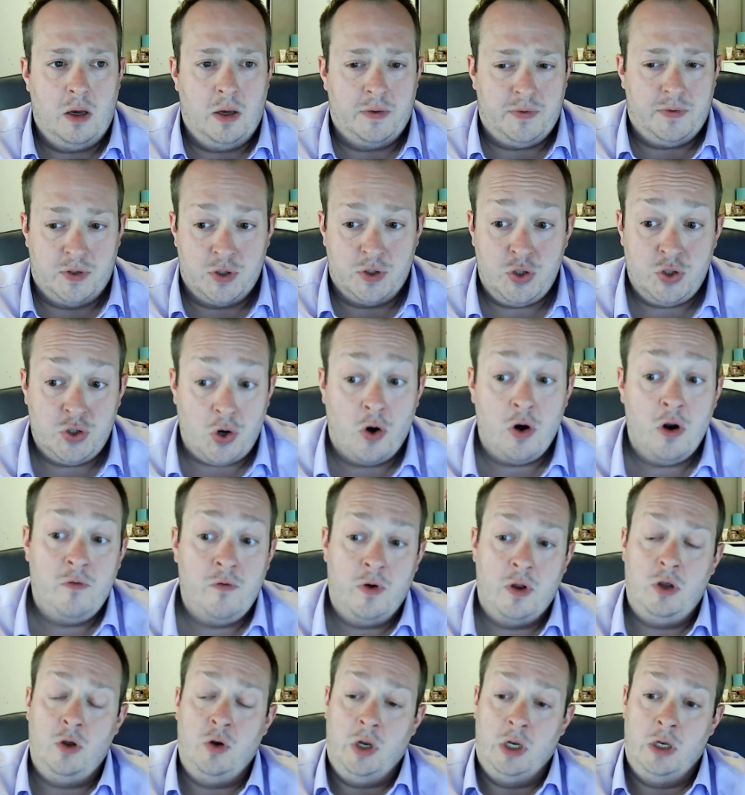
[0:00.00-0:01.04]
at the start
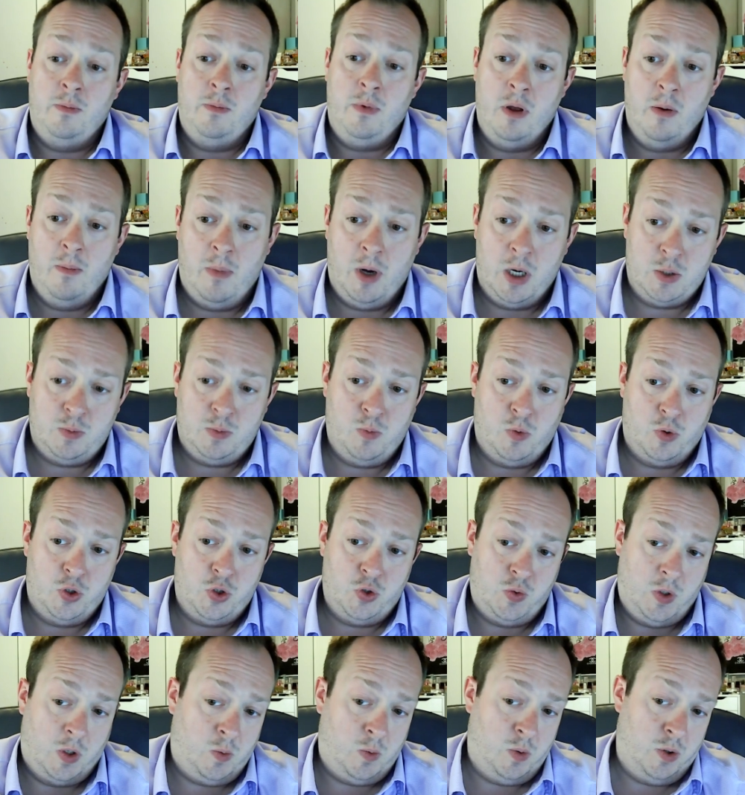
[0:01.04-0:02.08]
of it, you need to be much more
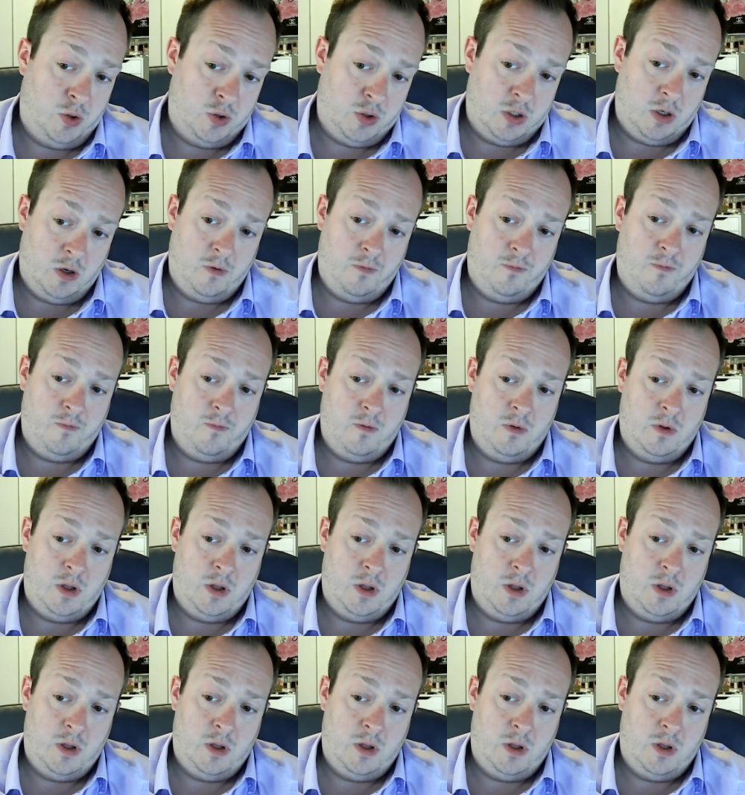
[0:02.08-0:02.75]
strict with yourself